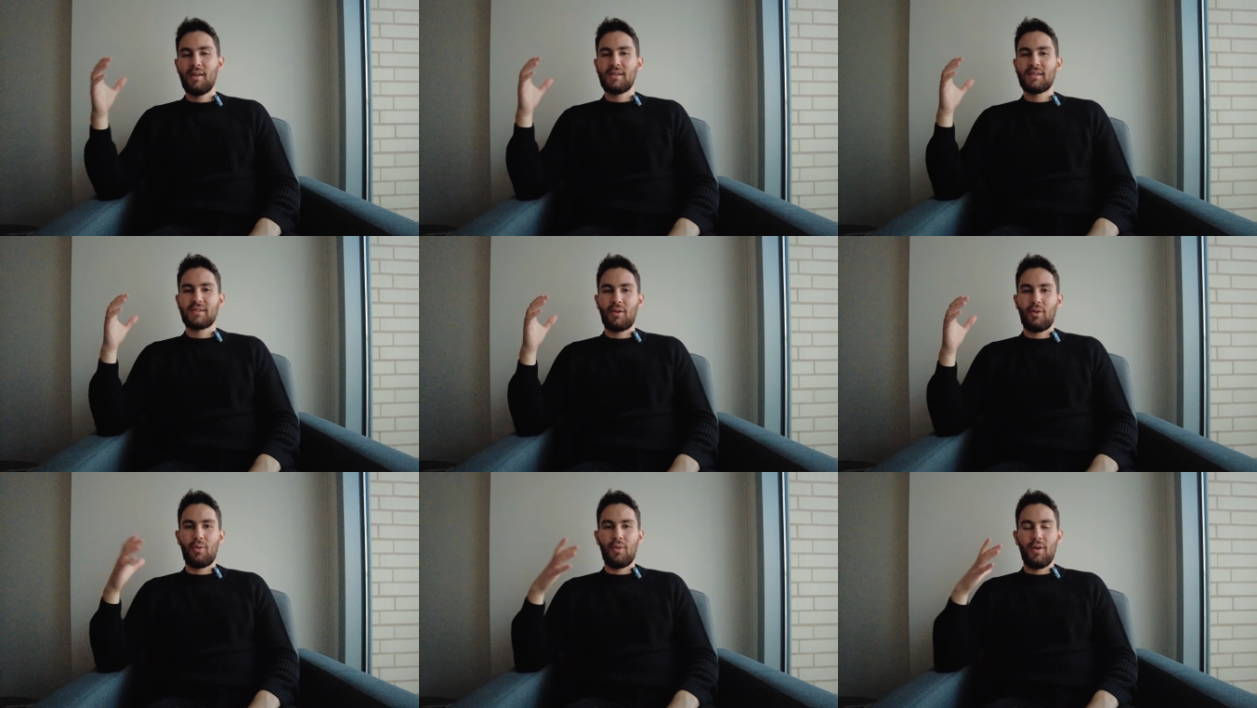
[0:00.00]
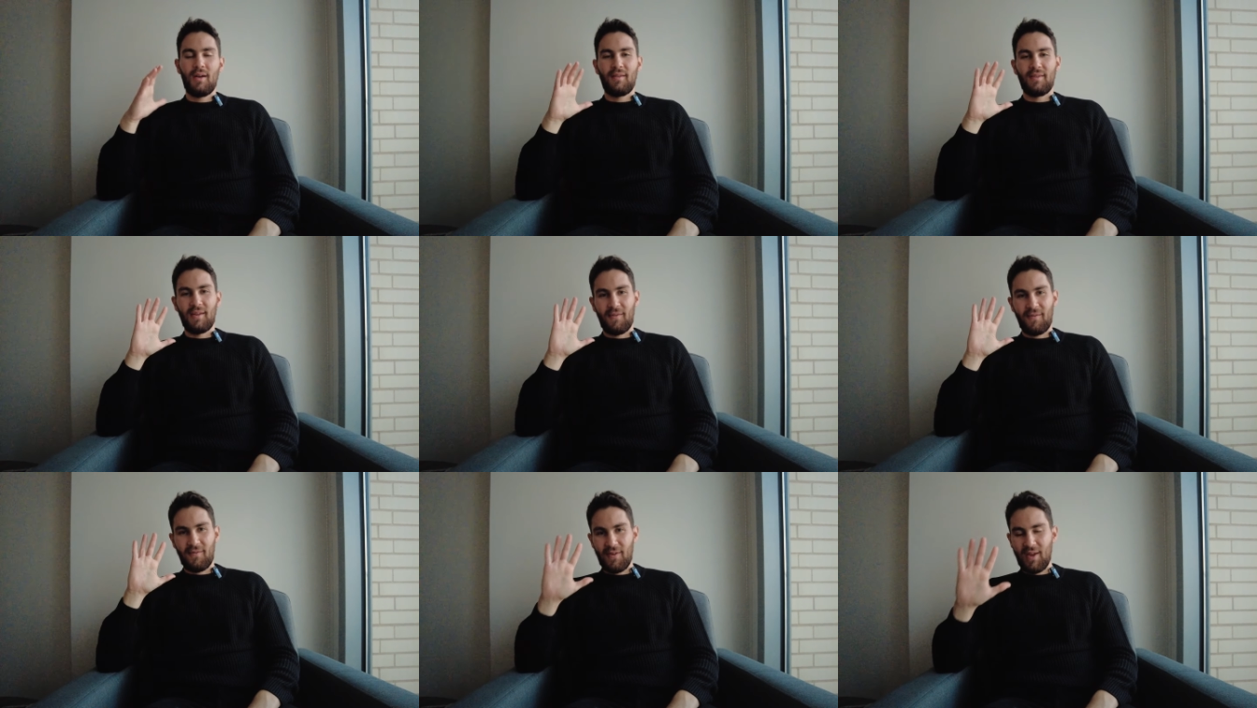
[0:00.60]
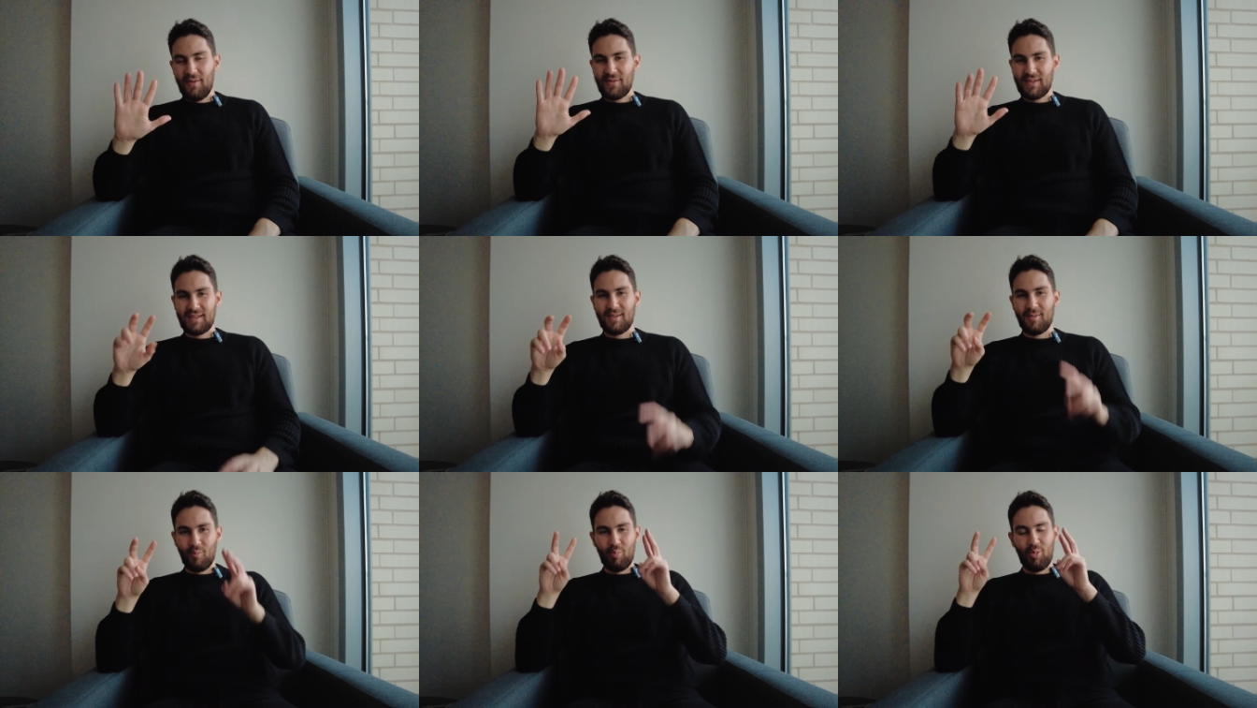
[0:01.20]
So the
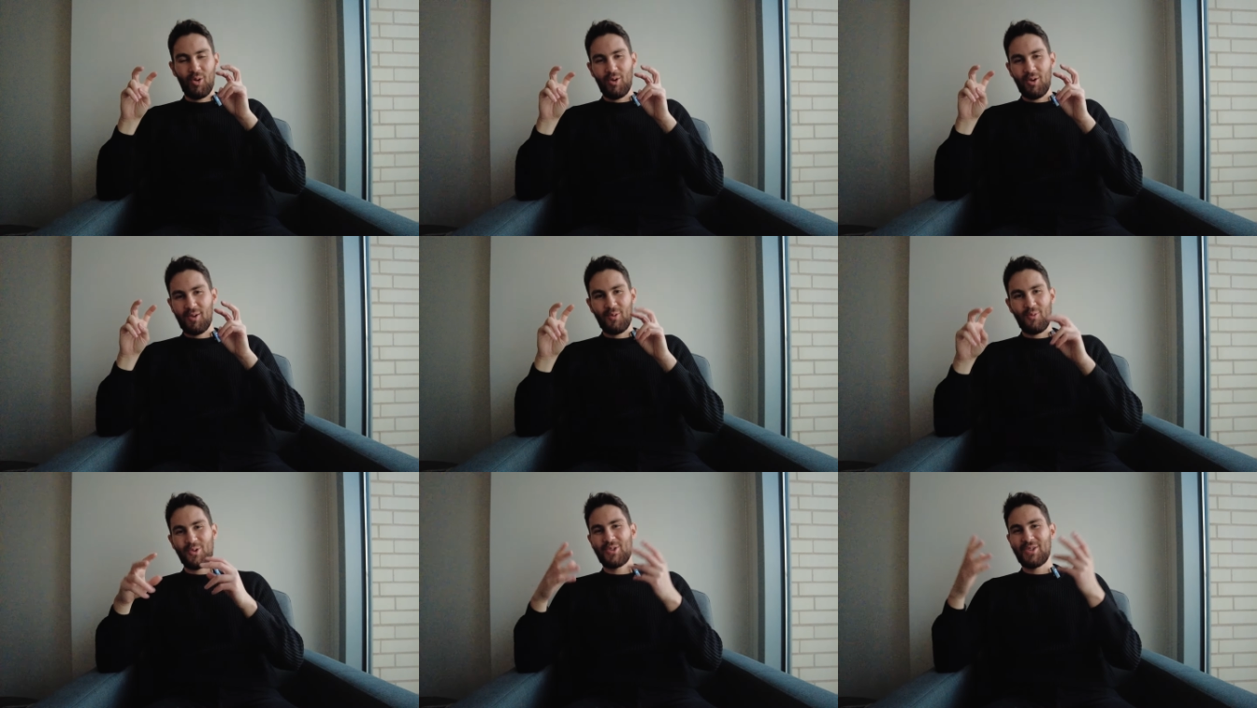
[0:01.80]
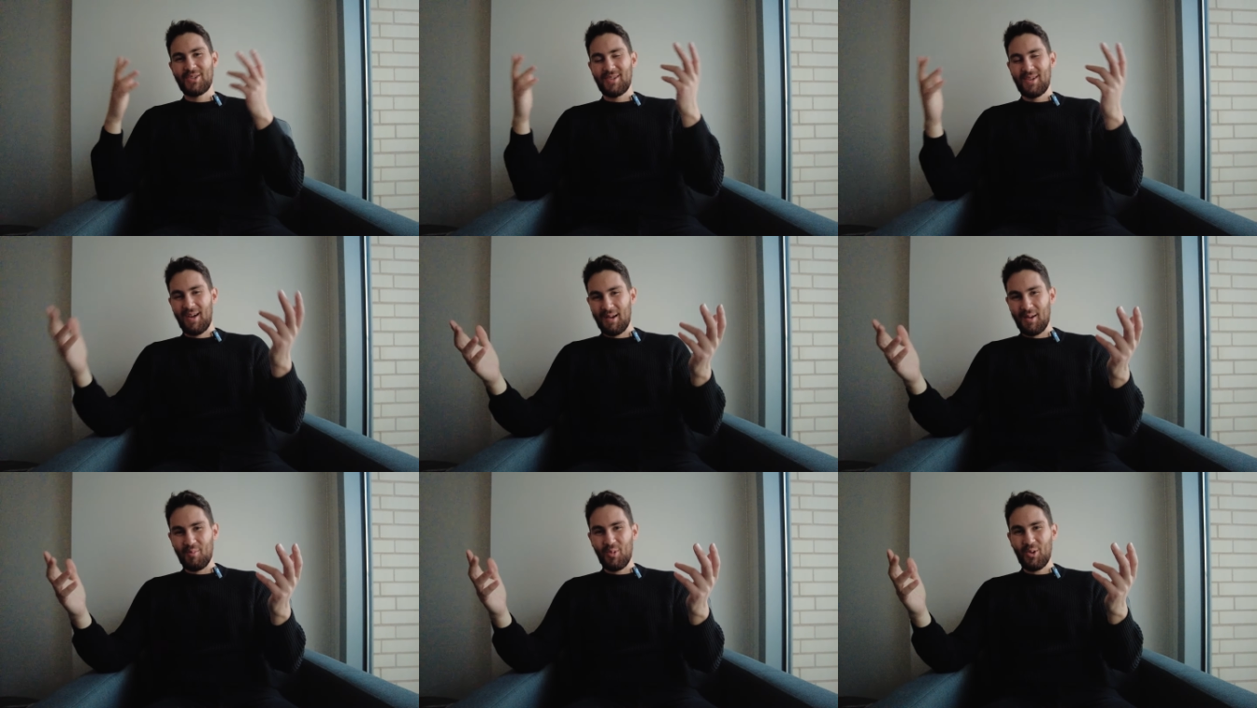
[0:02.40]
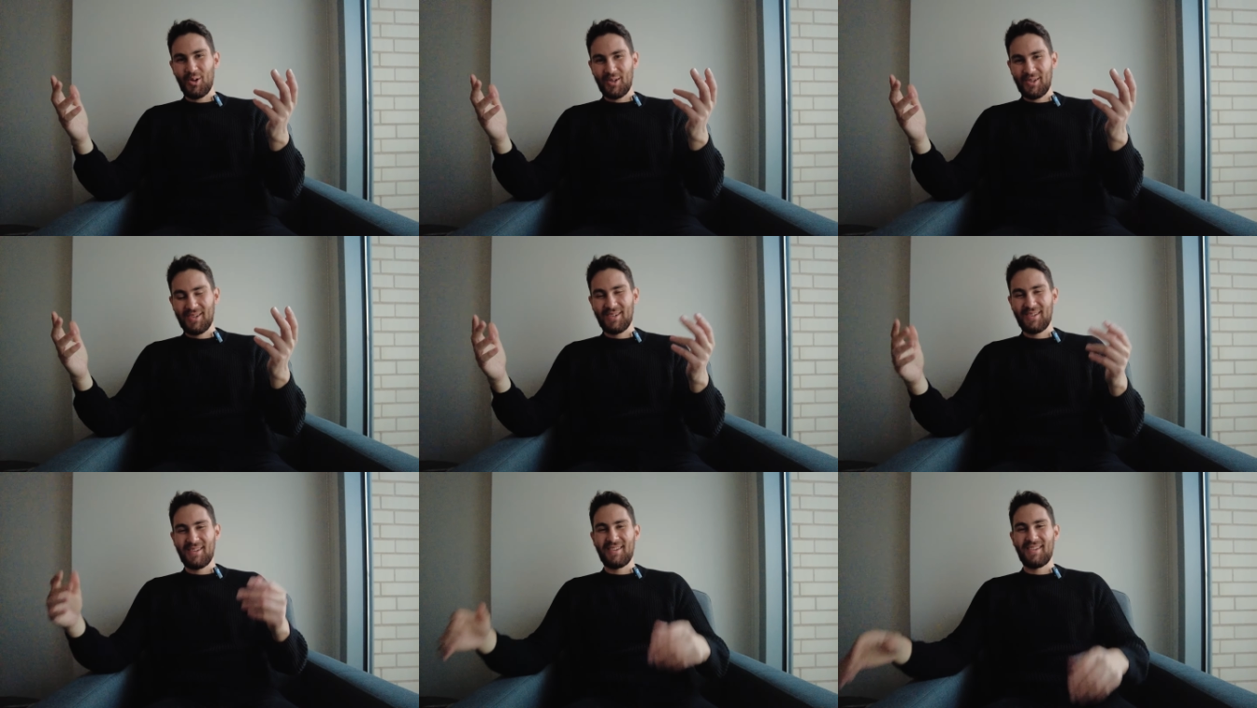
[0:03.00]
fifth book, which is not a book
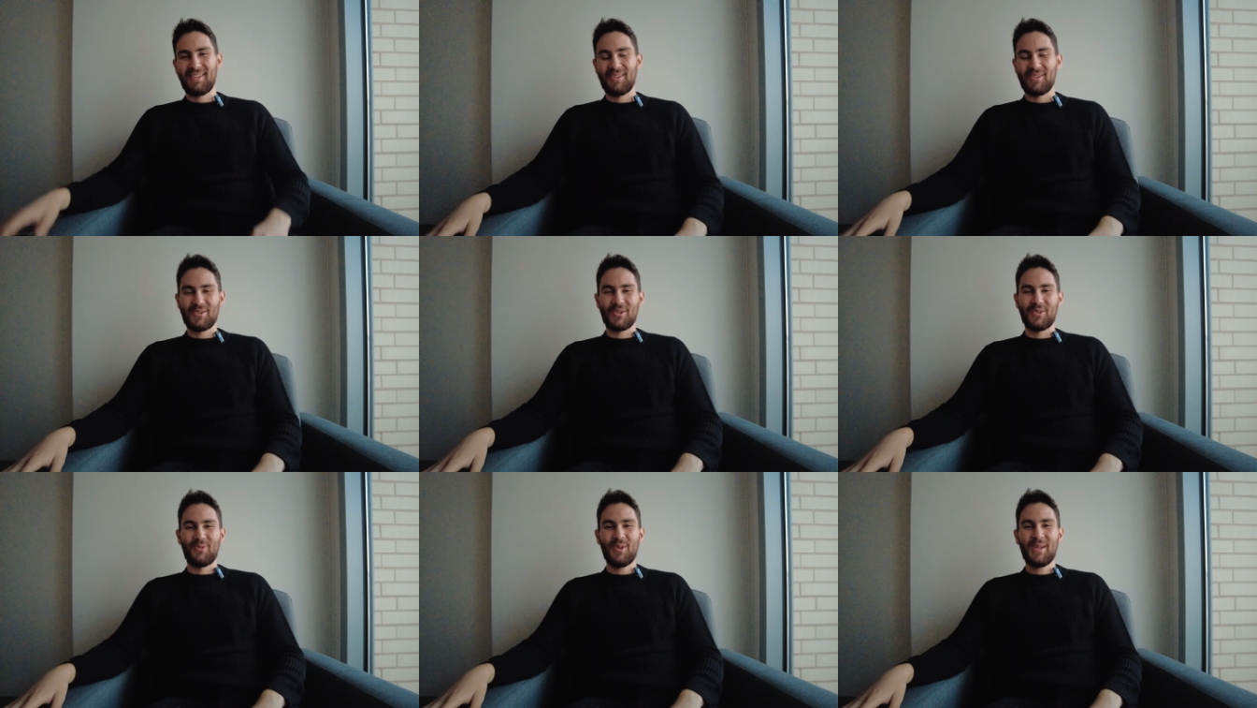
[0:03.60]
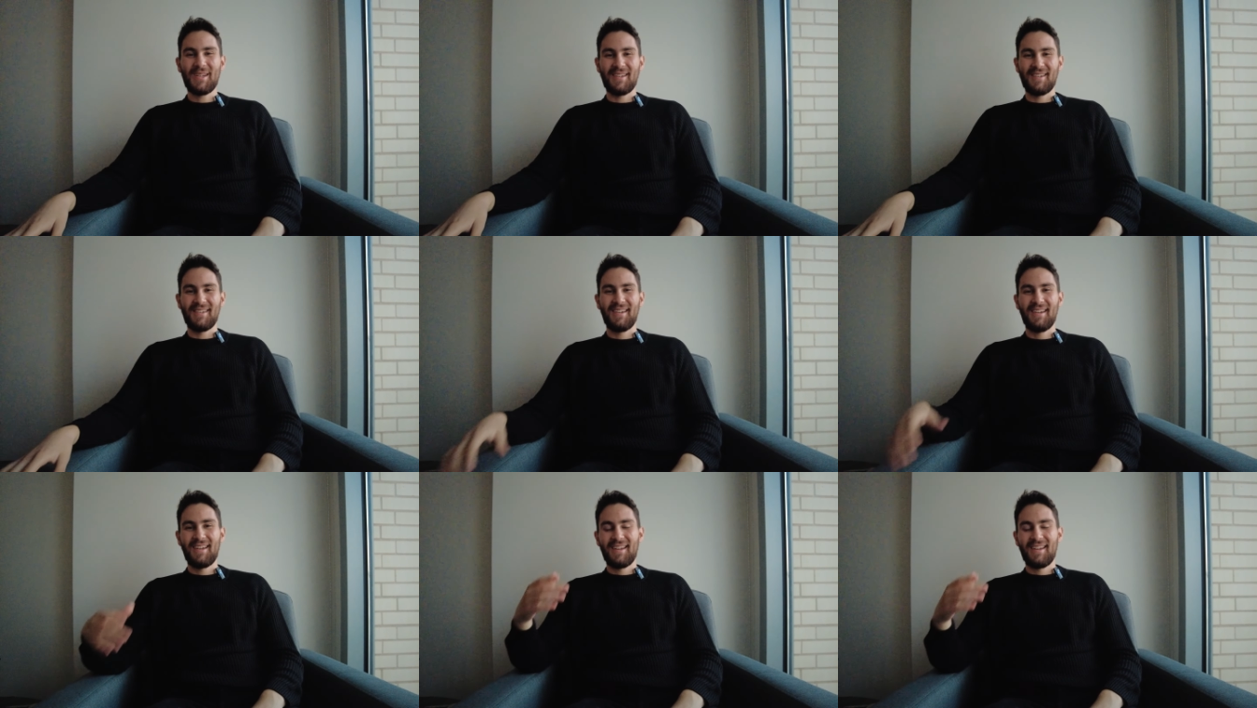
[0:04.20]
you should read,